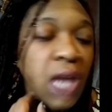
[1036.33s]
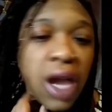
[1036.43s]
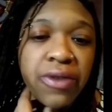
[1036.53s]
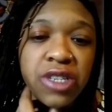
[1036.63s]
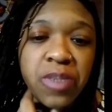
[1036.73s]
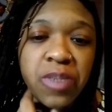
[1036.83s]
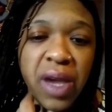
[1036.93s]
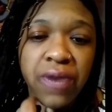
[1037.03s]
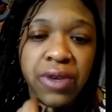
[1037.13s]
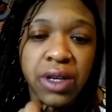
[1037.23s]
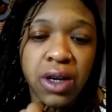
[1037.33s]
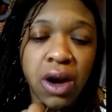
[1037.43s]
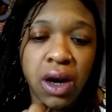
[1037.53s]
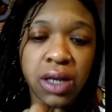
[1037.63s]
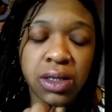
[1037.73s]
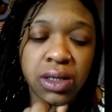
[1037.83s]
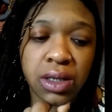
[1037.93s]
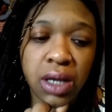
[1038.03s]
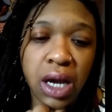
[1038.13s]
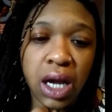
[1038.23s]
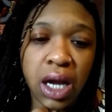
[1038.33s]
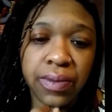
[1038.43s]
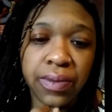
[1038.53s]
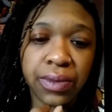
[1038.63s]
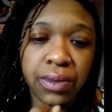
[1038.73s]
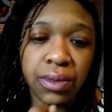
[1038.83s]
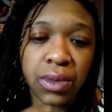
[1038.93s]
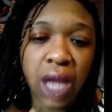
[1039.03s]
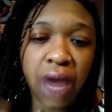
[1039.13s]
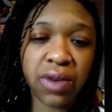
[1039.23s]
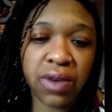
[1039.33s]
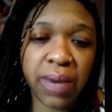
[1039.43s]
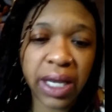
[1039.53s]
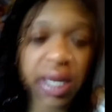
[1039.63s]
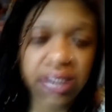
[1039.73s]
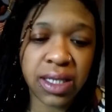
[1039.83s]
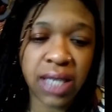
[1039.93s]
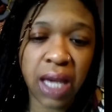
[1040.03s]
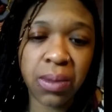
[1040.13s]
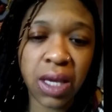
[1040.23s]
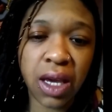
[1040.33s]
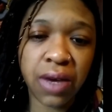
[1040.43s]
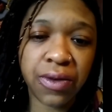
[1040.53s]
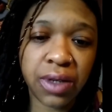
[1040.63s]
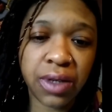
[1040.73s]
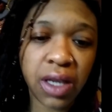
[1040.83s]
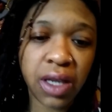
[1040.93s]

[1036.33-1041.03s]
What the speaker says: Have respect for your cards. Everybody has the same gift.